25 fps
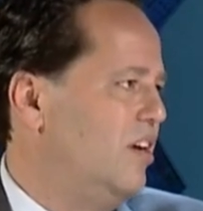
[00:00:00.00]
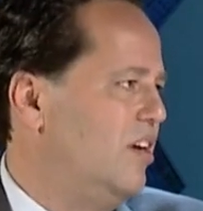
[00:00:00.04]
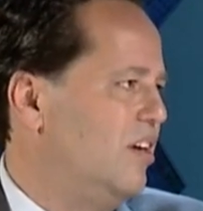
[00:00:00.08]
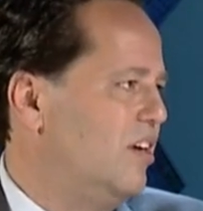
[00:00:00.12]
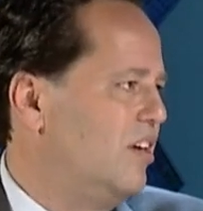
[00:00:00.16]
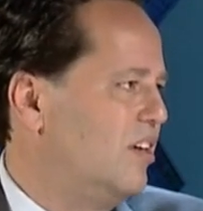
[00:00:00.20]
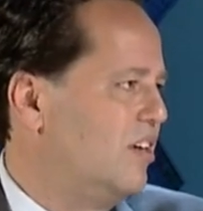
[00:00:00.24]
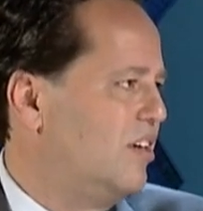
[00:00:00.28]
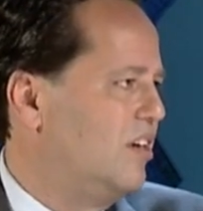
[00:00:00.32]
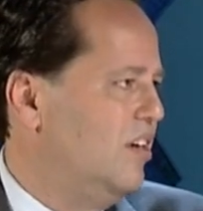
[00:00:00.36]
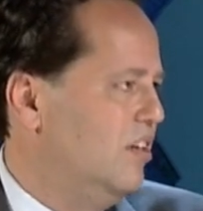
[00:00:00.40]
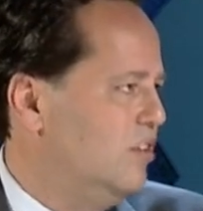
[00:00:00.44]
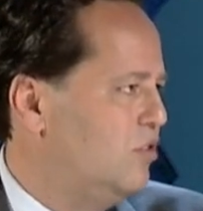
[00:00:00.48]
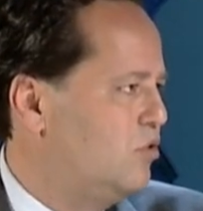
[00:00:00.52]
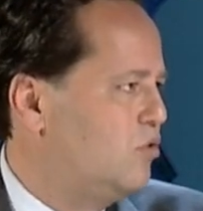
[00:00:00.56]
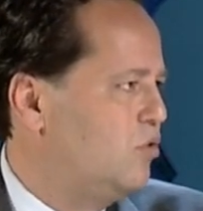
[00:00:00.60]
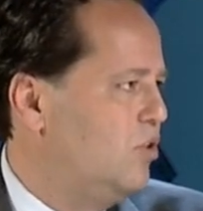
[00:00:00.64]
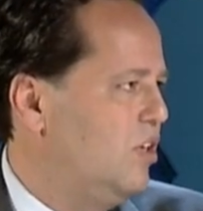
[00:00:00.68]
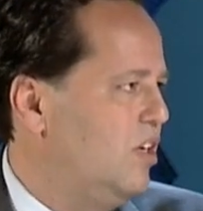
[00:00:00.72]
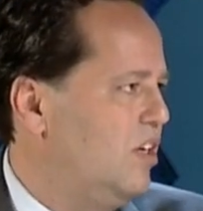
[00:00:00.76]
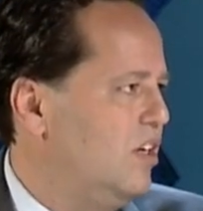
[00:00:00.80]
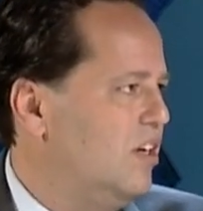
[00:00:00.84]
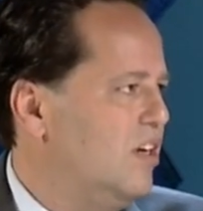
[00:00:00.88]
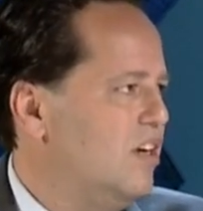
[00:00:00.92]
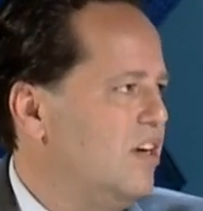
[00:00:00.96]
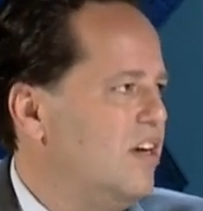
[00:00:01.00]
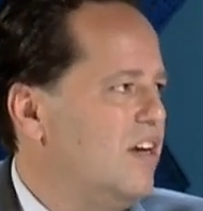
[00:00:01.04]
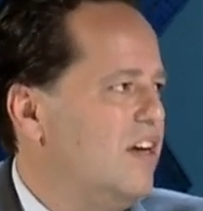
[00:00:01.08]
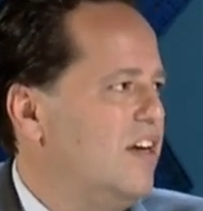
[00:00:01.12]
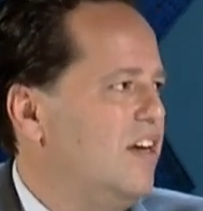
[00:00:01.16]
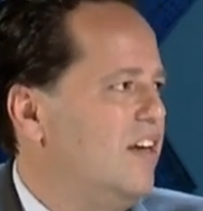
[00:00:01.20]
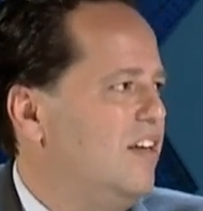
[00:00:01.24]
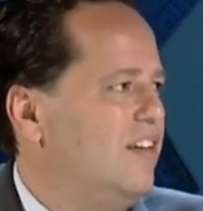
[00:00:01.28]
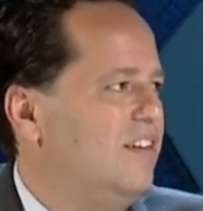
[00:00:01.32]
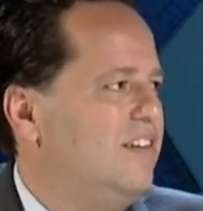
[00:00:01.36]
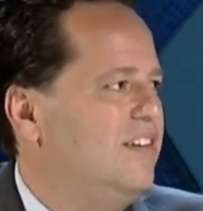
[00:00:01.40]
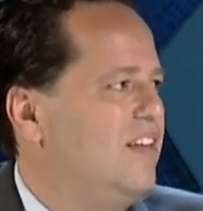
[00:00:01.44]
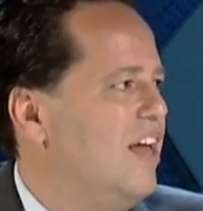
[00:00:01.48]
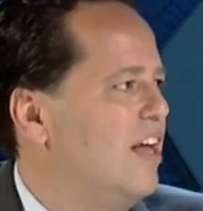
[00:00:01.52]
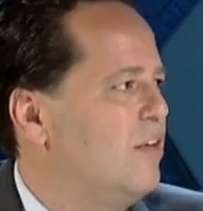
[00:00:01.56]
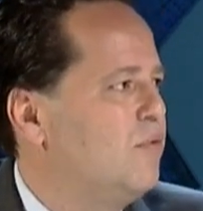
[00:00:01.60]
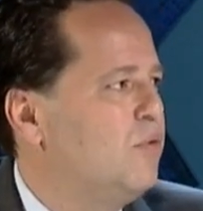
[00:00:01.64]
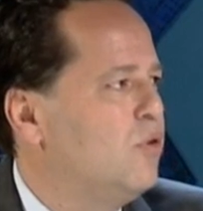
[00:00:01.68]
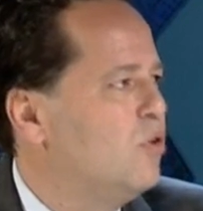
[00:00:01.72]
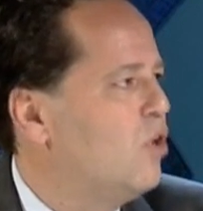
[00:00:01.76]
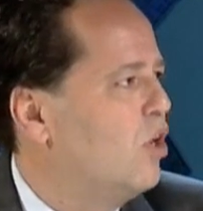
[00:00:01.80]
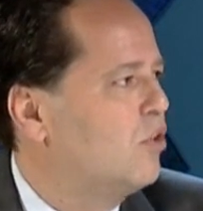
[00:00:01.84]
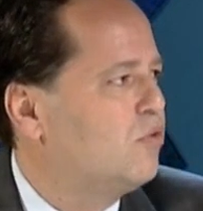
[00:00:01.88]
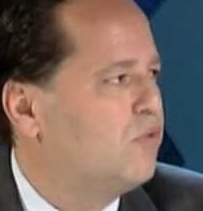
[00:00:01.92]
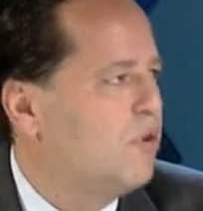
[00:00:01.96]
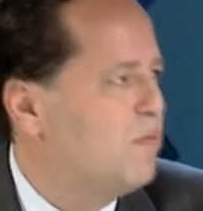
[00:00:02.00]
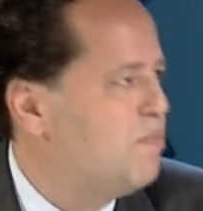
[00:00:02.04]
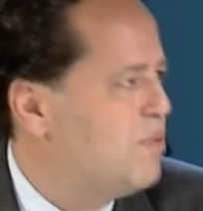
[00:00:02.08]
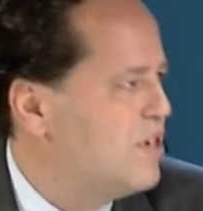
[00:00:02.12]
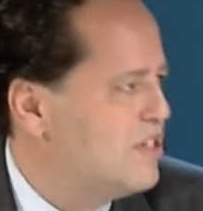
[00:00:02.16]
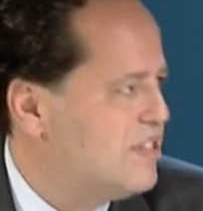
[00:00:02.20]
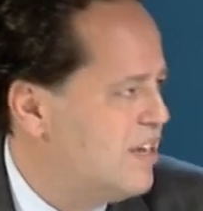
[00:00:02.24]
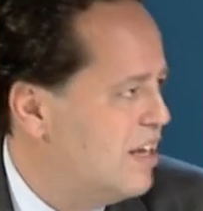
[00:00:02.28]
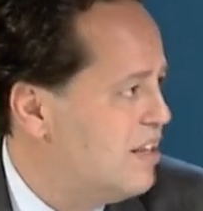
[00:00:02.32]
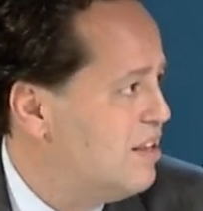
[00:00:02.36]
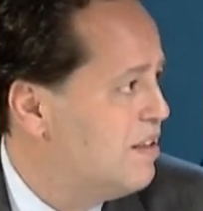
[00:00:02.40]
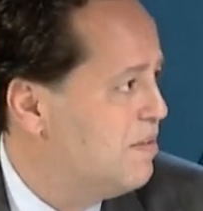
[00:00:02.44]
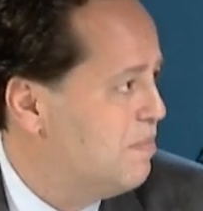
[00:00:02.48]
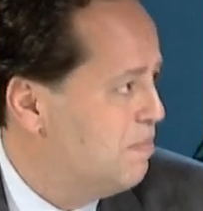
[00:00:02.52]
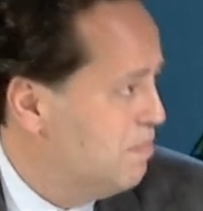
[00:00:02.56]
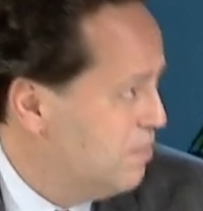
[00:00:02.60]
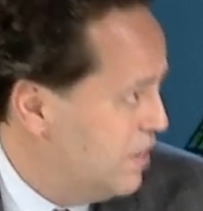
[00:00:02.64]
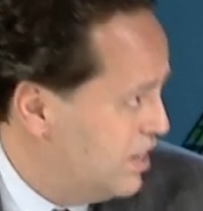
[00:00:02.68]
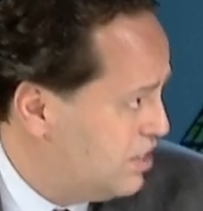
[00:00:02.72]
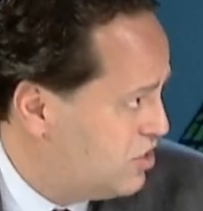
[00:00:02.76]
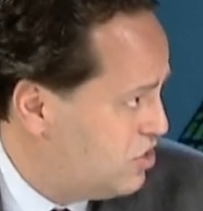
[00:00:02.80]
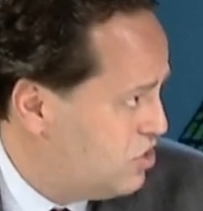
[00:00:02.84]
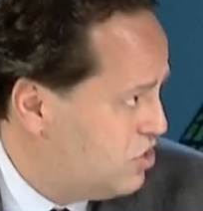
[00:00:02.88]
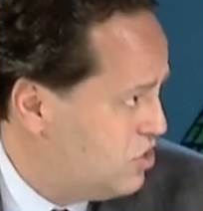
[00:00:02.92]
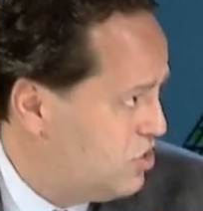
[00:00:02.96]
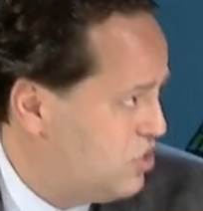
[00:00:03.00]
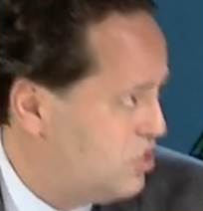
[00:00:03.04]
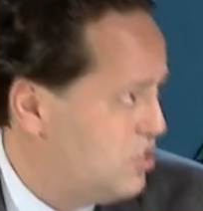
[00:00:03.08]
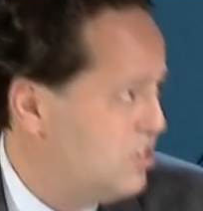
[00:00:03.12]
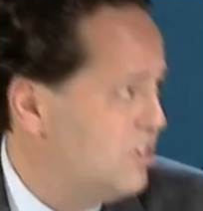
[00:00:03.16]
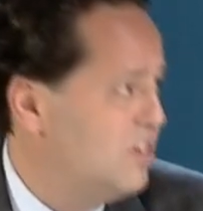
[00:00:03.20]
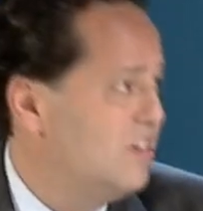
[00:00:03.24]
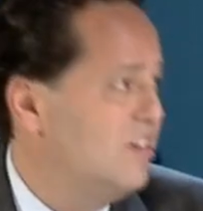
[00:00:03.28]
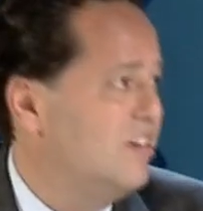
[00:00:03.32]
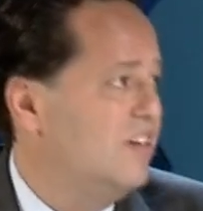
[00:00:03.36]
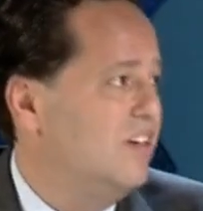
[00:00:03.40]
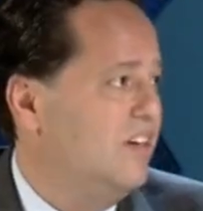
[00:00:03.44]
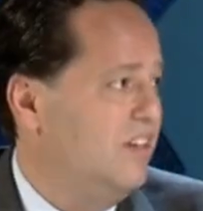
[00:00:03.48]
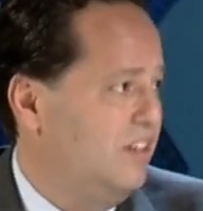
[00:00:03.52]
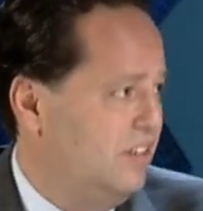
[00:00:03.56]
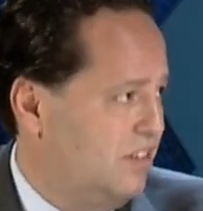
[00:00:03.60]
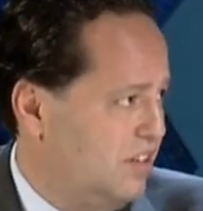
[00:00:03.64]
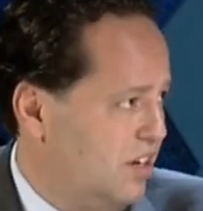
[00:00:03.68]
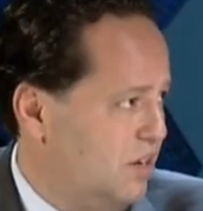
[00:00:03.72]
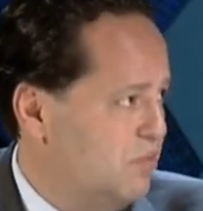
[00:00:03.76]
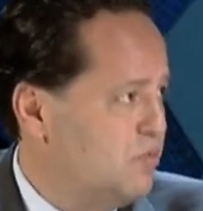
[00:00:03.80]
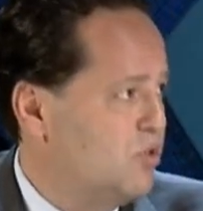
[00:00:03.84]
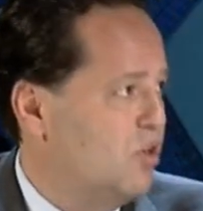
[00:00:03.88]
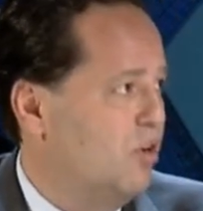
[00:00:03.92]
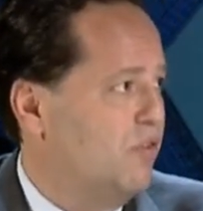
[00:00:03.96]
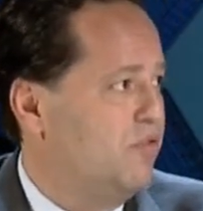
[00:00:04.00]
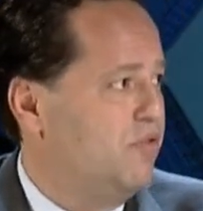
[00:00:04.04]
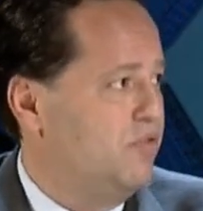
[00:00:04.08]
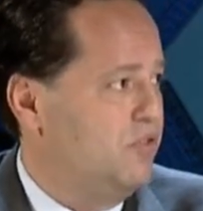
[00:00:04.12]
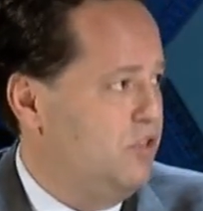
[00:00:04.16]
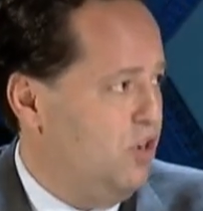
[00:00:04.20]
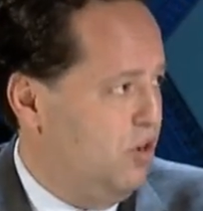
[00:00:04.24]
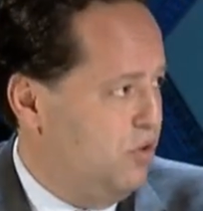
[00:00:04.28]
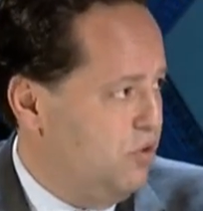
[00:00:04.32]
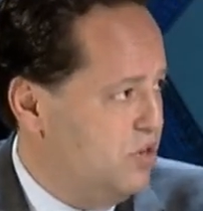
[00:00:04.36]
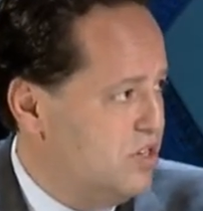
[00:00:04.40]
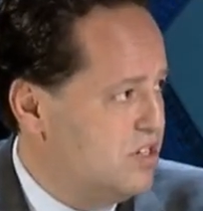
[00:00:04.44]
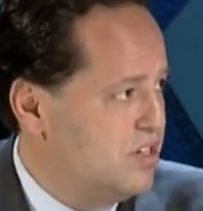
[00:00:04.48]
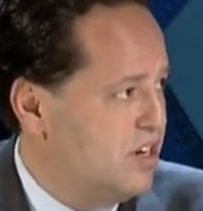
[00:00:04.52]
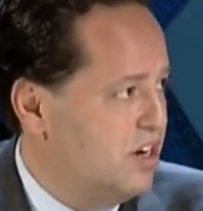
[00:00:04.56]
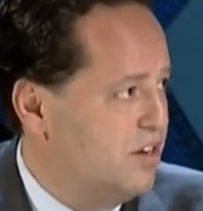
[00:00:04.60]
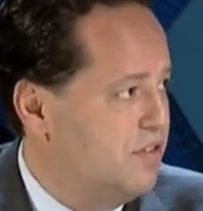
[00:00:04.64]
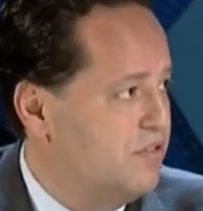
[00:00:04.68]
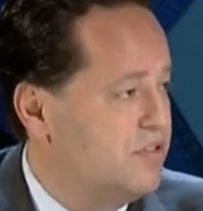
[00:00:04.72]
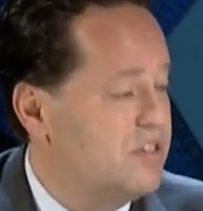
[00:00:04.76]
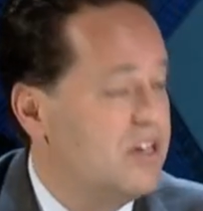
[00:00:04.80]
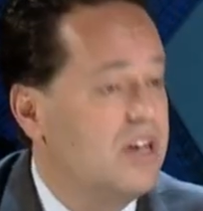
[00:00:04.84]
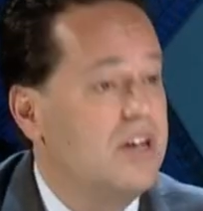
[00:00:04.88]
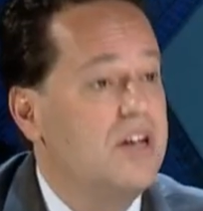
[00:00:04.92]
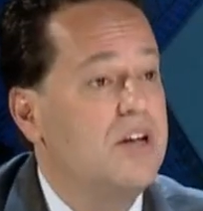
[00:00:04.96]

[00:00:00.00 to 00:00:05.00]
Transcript: country, that will not represent much in terms of your reserves.